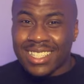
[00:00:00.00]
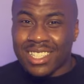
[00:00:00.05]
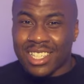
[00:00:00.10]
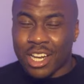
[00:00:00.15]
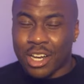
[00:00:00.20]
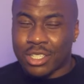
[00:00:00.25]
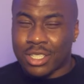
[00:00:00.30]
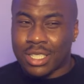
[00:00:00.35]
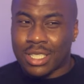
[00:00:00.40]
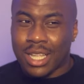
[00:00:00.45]

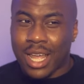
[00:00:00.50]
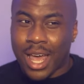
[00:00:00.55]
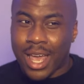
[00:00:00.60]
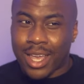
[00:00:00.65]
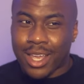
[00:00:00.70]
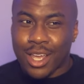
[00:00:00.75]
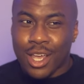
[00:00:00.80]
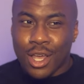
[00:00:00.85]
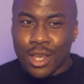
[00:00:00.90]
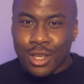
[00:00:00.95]
Daenerys is
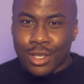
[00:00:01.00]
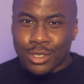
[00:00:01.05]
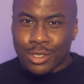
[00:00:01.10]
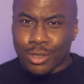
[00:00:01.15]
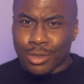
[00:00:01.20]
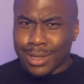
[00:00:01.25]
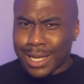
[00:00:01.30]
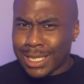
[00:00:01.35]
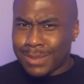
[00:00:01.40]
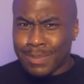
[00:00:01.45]
like,
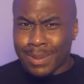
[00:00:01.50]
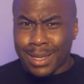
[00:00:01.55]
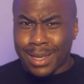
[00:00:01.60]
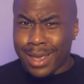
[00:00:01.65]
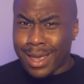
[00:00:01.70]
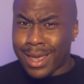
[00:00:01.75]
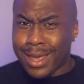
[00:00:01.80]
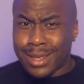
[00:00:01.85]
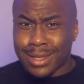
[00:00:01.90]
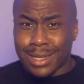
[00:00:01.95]
so let's
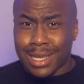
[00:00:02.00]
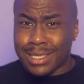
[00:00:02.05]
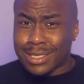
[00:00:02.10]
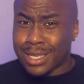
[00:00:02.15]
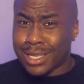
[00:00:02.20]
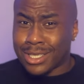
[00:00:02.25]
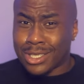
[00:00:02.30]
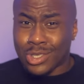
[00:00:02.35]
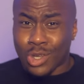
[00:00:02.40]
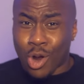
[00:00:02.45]
begin. Let's
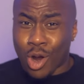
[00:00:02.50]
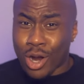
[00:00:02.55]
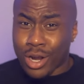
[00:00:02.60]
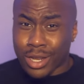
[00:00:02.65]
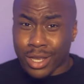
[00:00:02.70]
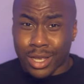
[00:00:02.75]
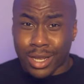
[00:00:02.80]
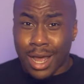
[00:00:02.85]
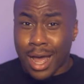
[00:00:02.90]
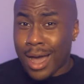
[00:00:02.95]
get
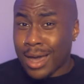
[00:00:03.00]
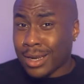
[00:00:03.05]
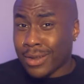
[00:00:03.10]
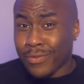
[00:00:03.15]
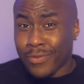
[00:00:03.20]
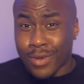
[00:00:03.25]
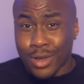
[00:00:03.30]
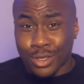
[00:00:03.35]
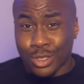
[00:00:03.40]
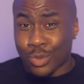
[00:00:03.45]
started. How the
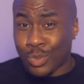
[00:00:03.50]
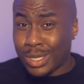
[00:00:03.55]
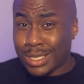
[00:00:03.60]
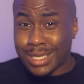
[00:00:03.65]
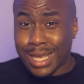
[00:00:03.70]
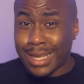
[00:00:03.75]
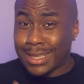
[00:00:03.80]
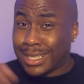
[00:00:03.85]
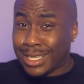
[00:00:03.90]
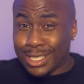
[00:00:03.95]
fuck do we
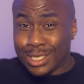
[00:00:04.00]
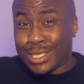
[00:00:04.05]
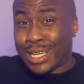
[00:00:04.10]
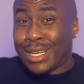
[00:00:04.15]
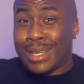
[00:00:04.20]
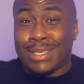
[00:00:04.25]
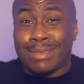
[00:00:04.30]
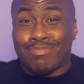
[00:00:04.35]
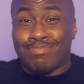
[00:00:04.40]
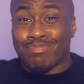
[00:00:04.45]
take this
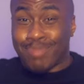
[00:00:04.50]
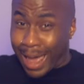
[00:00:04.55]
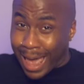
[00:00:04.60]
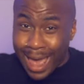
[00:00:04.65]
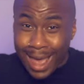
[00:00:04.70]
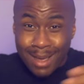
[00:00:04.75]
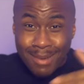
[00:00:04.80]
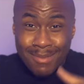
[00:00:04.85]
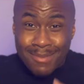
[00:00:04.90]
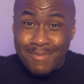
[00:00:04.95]
shit
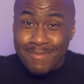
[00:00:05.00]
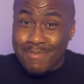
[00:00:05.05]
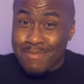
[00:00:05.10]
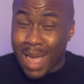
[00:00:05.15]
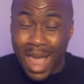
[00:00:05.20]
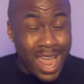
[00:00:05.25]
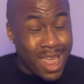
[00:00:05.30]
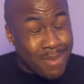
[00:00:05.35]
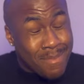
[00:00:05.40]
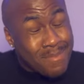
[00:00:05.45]
back,
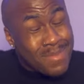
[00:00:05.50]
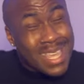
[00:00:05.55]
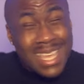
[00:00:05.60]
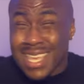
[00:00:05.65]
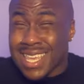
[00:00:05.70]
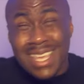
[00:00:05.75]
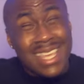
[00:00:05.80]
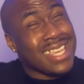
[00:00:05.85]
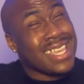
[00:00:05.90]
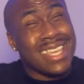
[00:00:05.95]

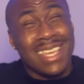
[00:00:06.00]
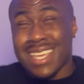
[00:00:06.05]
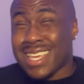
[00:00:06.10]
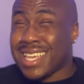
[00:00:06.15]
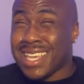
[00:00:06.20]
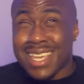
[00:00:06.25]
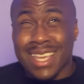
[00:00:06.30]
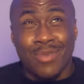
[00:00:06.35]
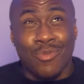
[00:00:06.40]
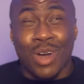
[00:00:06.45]
baby?
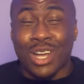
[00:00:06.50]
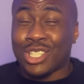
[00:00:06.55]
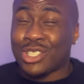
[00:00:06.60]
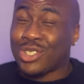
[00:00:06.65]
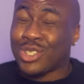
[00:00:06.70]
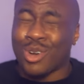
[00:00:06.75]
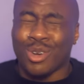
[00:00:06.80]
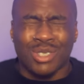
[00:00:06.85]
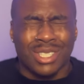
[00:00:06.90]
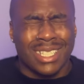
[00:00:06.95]

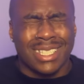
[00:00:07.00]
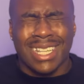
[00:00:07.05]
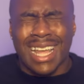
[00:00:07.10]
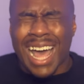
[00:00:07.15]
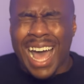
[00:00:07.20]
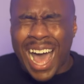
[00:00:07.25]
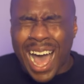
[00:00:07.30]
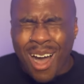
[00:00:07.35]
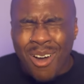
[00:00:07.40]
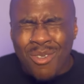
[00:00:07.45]
Westeros is
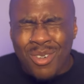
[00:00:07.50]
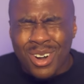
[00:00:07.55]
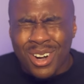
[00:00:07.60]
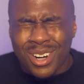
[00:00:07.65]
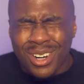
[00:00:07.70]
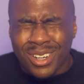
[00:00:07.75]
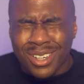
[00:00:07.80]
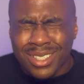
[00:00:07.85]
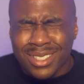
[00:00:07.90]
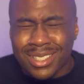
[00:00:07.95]

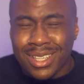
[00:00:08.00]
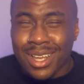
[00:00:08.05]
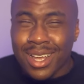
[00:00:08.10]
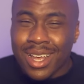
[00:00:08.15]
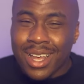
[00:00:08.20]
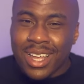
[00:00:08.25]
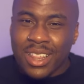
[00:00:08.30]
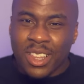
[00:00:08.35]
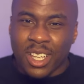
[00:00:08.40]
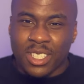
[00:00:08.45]
ours.
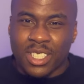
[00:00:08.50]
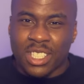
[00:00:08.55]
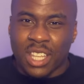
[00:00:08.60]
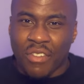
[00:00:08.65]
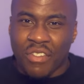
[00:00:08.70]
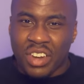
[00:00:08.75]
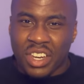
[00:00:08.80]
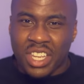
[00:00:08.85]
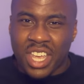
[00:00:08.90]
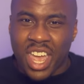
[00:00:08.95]
The
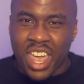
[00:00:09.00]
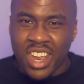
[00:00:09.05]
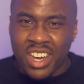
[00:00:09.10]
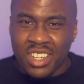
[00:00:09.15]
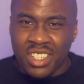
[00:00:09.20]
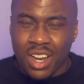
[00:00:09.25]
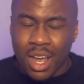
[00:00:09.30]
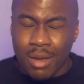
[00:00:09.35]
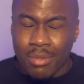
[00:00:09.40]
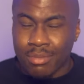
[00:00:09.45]
Seven
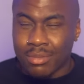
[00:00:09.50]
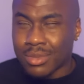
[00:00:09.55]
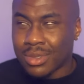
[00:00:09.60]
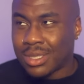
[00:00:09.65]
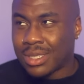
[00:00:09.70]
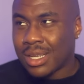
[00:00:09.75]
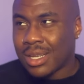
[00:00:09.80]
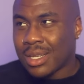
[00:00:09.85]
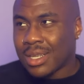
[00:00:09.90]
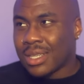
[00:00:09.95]

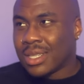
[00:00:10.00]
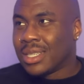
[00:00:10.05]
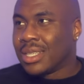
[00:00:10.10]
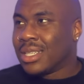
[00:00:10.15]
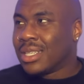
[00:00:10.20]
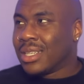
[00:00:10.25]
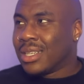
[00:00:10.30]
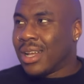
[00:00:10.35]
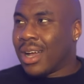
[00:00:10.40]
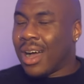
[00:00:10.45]

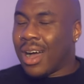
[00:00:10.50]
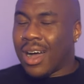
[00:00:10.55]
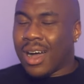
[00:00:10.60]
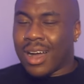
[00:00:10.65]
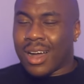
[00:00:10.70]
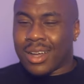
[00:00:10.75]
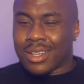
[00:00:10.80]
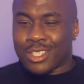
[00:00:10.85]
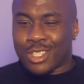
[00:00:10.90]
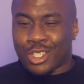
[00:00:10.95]
Kingdoms.
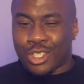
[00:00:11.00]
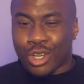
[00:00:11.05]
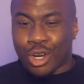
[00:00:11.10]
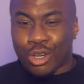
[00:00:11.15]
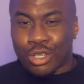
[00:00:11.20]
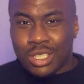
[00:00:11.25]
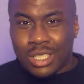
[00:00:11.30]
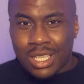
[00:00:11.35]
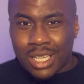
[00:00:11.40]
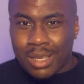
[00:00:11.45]
Uh,
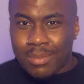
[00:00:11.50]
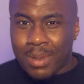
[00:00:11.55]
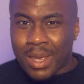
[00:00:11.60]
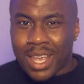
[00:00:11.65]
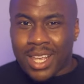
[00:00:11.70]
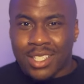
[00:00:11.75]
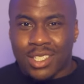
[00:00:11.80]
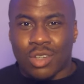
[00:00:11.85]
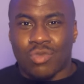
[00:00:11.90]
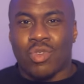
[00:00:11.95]
Cersei
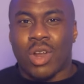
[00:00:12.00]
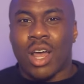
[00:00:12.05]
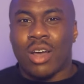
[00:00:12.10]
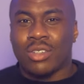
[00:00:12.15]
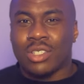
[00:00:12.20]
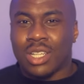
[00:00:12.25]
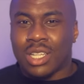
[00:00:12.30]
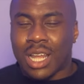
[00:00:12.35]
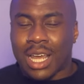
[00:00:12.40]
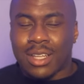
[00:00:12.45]
being
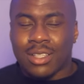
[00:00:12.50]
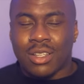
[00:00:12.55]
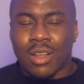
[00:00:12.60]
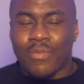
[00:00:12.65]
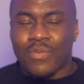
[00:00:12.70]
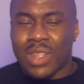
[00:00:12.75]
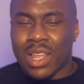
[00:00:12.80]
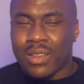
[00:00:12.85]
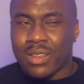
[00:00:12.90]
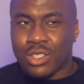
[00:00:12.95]
surrounded, like
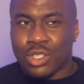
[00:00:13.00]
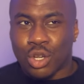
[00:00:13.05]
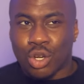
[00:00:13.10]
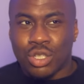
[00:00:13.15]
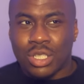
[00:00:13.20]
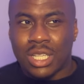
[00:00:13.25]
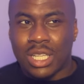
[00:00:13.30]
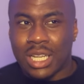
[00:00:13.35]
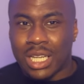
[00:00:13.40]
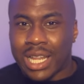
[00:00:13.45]

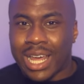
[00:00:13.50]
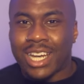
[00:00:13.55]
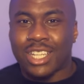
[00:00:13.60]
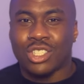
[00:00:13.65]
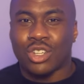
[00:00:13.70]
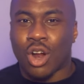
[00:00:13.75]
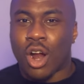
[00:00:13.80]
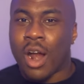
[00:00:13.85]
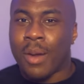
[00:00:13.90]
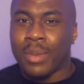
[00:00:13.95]
Cersei and the
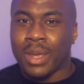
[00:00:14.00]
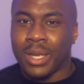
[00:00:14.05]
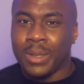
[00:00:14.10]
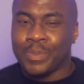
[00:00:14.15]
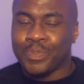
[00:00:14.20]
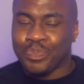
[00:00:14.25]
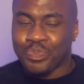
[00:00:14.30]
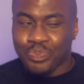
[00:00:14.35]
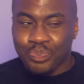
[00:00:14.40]
Lannister army